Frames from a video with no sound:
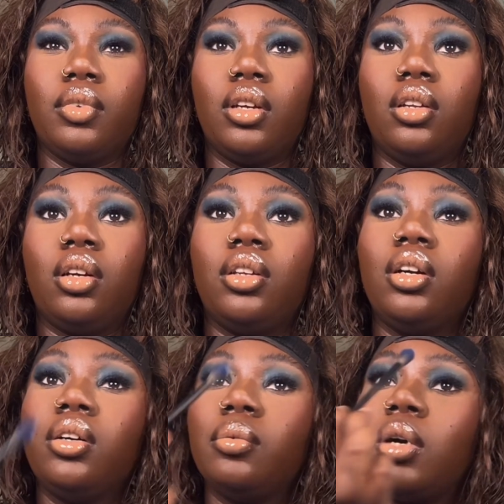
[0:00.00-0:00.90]
And then I
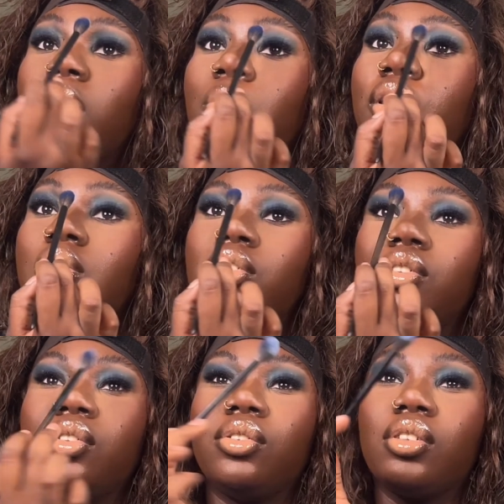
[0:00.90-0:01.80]
think I might just
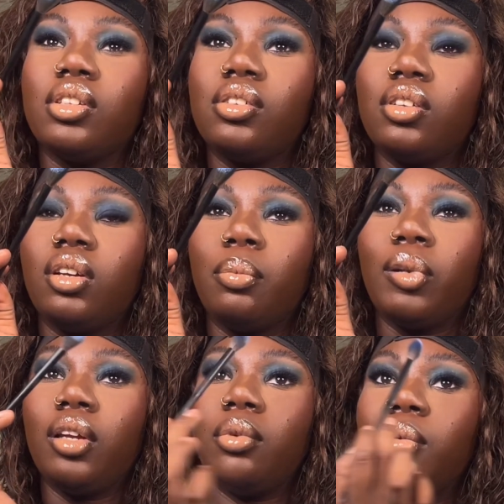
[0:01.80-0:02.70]
use this like
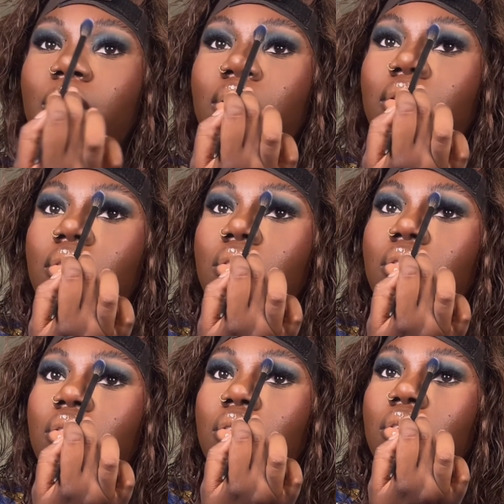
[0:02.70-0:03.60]
baby blue.
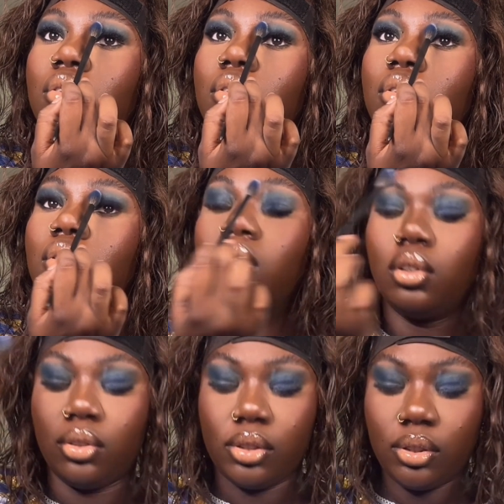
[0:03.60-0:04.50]

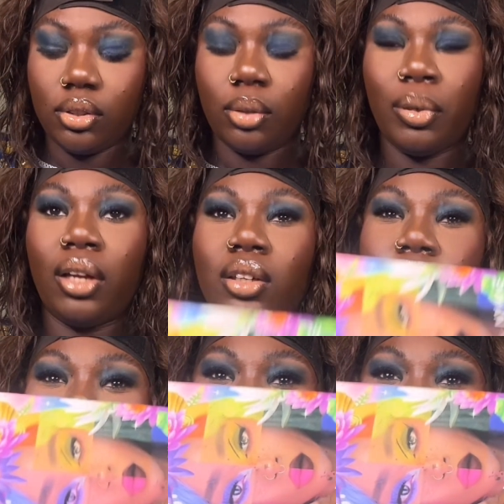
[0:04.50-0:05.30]
This is the palette